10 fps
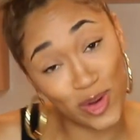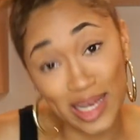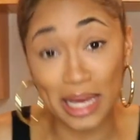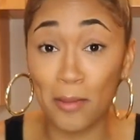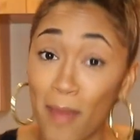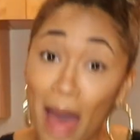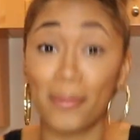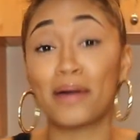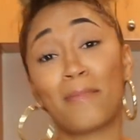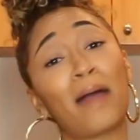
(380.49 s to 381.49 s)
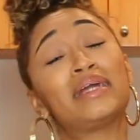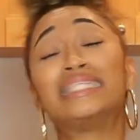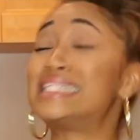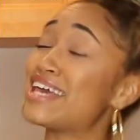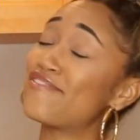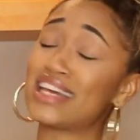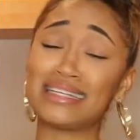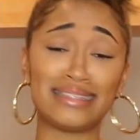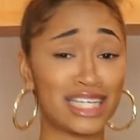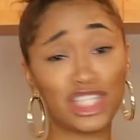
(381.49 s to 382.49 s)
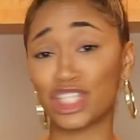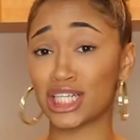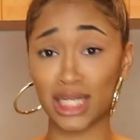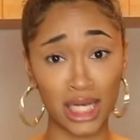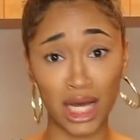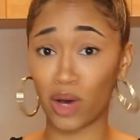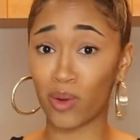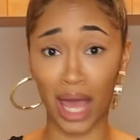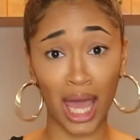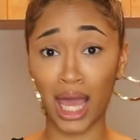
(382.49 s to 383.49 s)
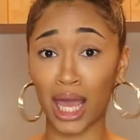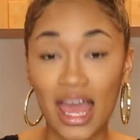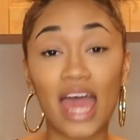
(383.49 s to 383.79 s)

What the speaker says: cooking mama, Mami Tiff edition, okay?